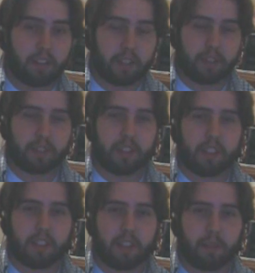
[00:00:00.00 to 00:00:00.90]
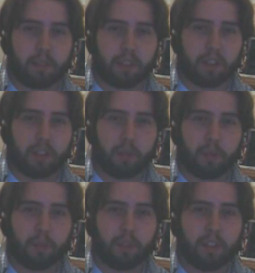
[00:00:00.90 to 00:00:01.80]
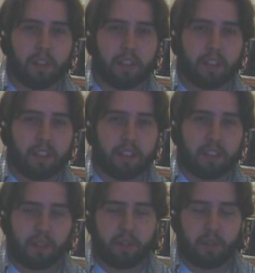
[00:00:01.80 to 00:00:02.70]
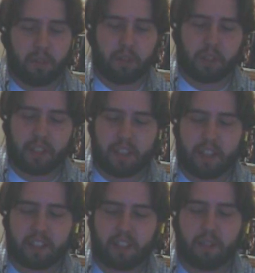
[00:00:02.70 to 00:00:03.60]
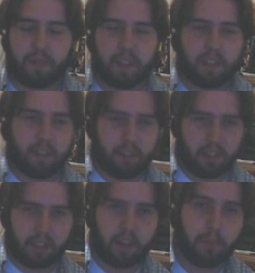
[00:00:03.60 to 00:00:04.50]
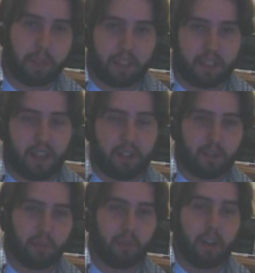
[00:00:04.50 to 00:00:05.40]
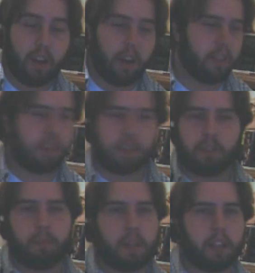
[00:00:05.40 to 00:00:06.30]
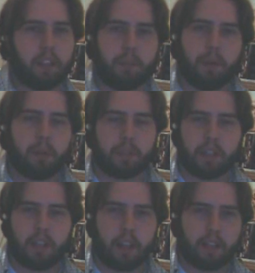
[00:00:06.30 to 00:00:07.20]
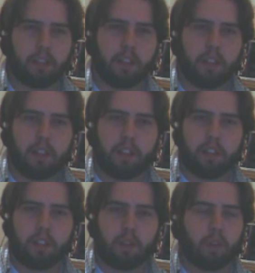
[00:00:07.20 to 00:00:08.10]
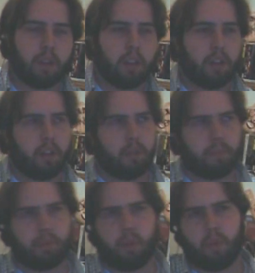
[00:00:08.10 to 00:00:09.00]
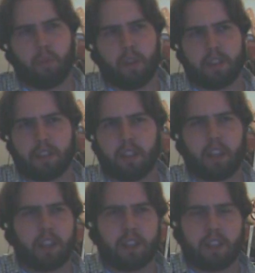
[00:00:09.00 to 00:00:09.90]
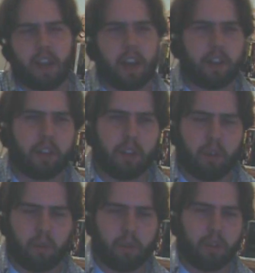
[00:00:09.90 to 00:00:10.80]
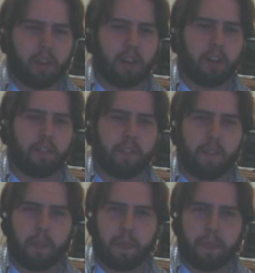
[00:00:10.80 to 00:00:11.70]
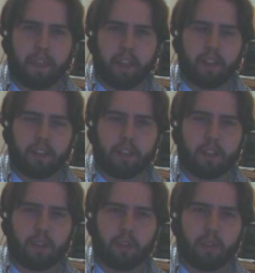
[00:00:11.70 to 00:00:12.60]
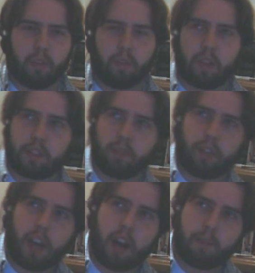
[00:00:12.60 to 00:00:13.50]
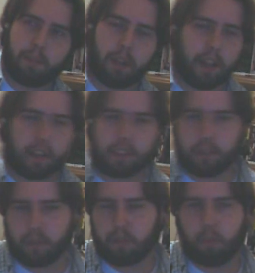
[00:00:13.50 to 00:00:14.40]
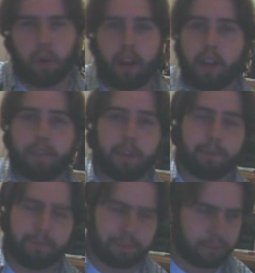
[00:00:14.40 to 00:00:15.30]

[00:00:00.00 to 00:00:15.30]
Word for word: seriously, is that what you're gonna do? You know, you, you're gonna take stuff that the company sends you and then just immediately post it on, you know, Pro Wrestling Insider or. Uh, you know, wrestle complex or whatever.